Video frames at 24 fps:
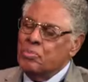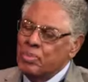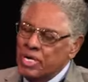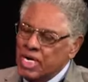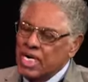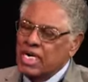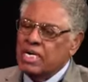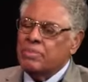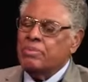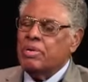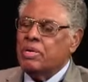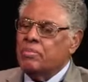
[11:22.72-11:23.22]

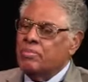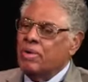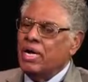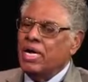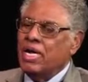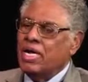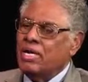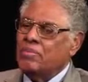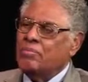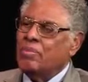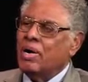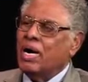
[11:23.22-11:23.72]
money to be
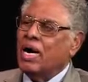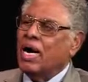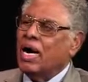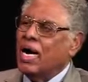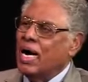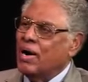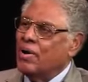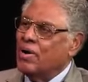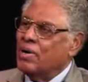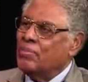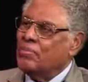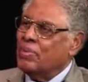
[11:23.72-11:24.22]
made by
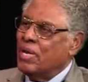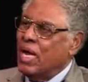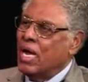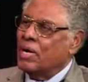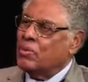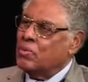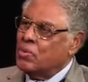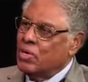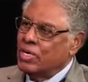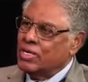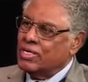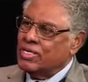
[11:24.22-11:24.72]
hiring
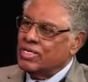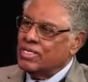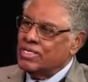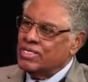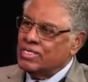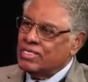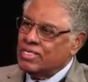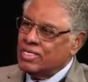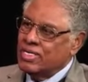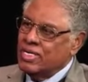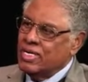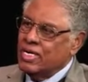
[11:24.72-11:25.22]
black
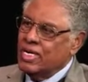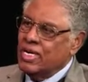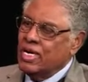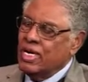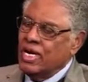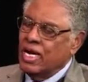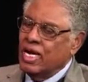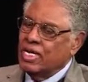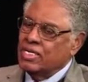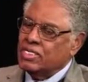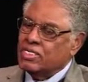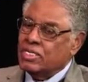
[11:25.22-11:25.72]
workers.
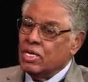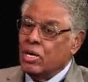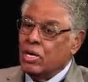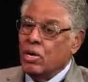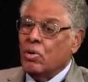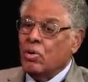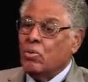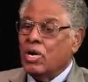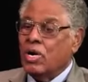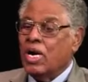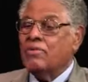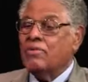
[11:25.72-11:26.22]
And
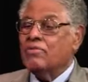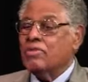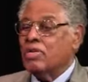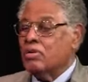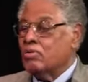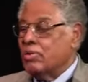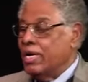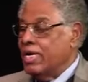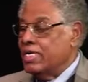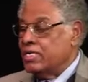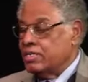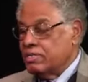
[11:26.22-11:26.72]
so whatever the
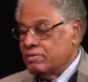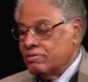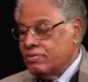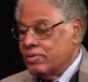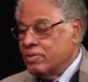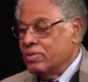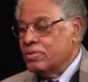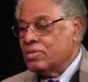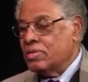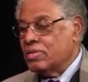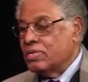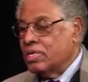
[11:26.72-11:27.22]
racial
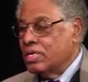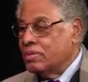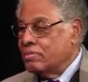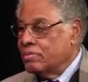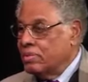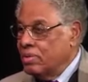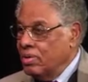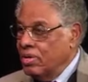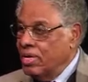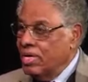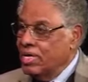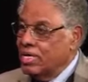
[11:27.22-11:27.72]
views of the
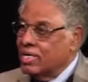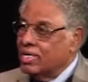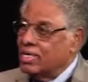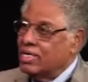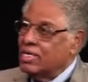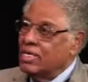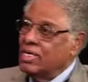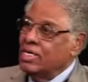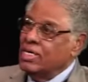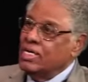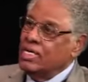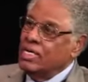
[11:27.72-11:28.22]

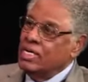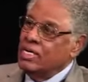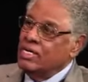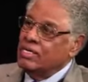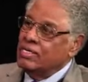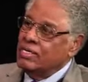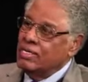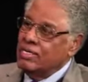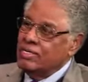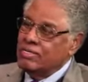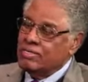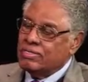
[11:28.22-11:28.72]
employer,
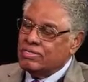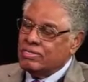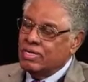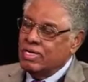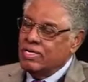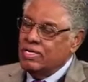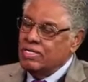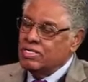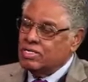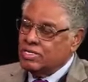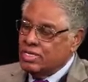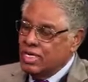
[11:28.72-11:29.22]
he's
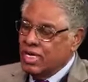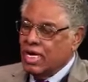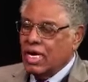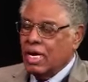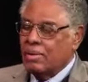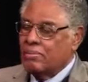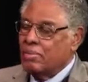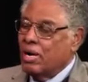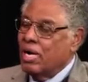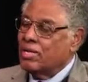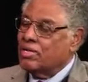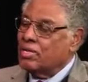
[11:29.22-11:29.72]
thinking
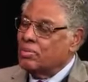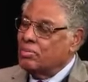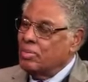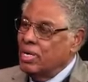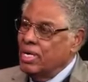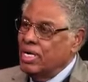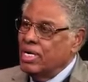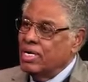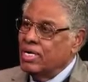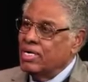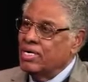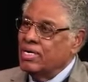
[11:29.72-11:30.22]
about the
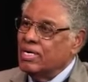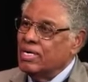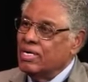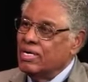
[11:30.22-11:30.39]
money.